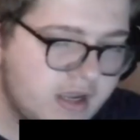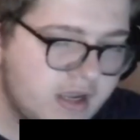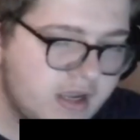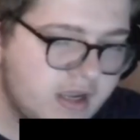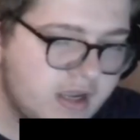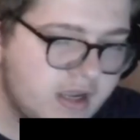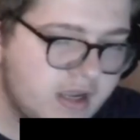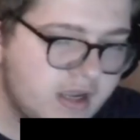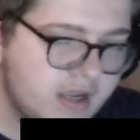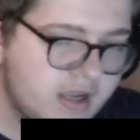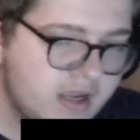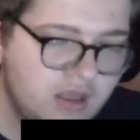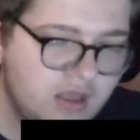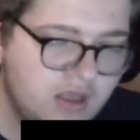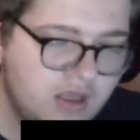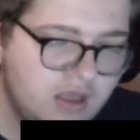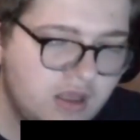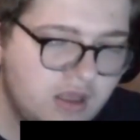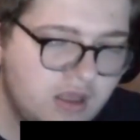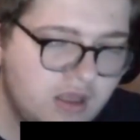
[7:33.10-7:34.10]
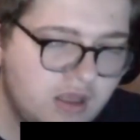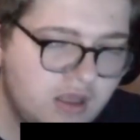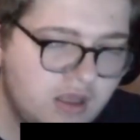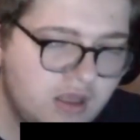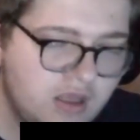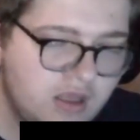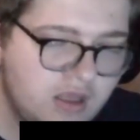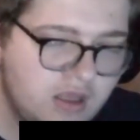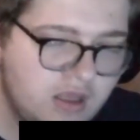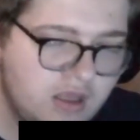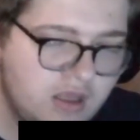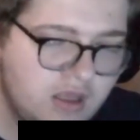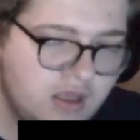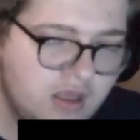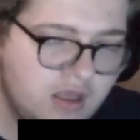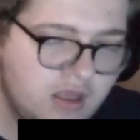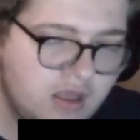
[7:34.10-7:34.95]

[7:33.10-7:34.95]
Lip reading: Nobody speaks.